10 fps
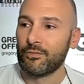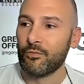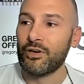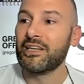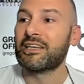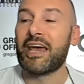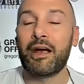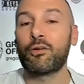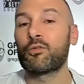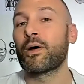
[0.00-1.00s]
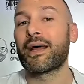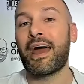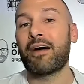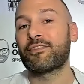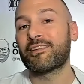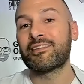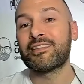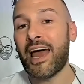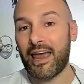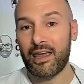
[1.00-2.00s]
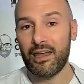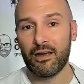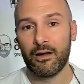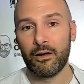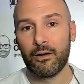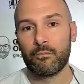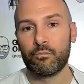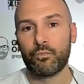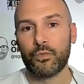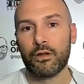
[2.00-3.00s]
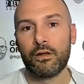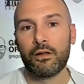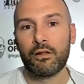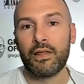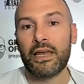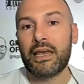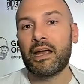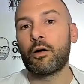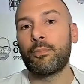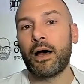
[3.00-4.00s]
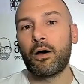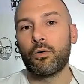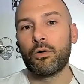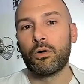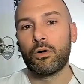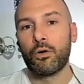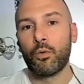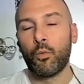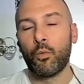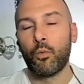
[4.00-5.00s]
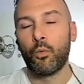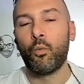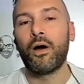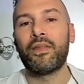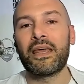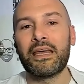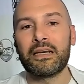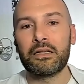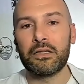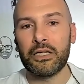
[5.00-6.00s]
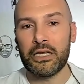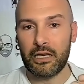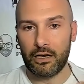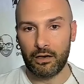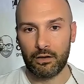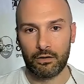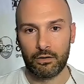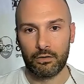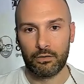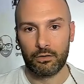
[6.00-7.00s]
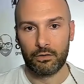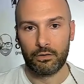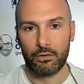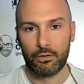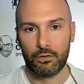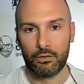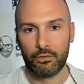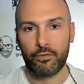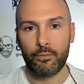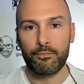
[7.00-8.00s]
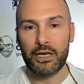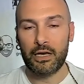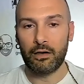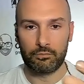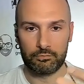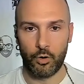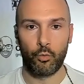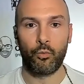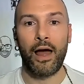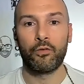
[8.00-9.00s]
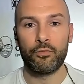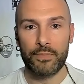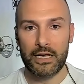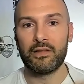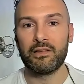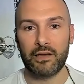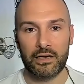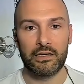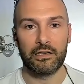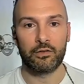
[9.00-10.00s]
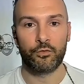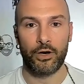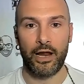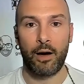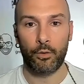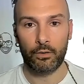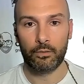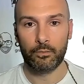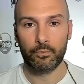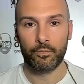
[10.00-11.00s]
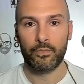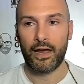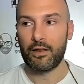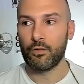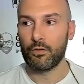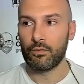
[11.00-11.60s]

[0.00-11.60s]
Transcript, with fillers: really cares what I have to say. They care about what they can glean from being around me and these ideas for an hour. Yeah. And